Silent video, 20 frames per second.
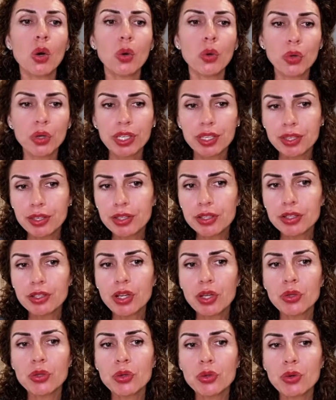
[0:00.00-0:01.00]
here
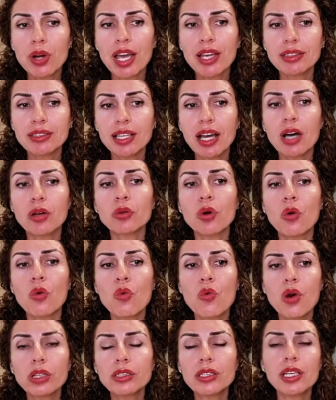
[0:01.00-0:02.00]
you write down
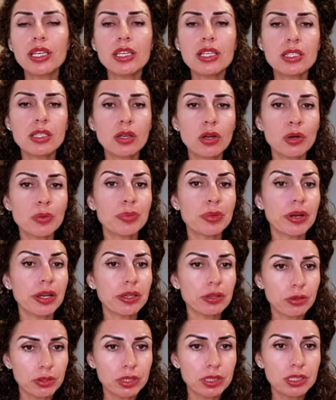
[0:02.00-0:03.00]
what is your
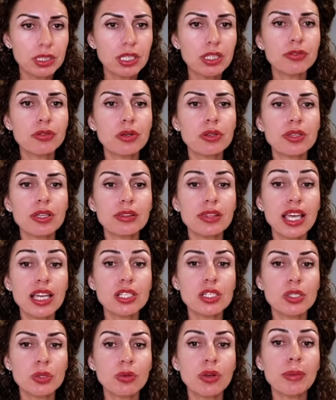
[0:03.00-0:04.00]
priority for the
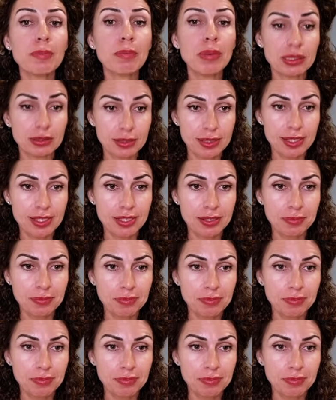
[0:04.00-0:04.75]
next 3 months.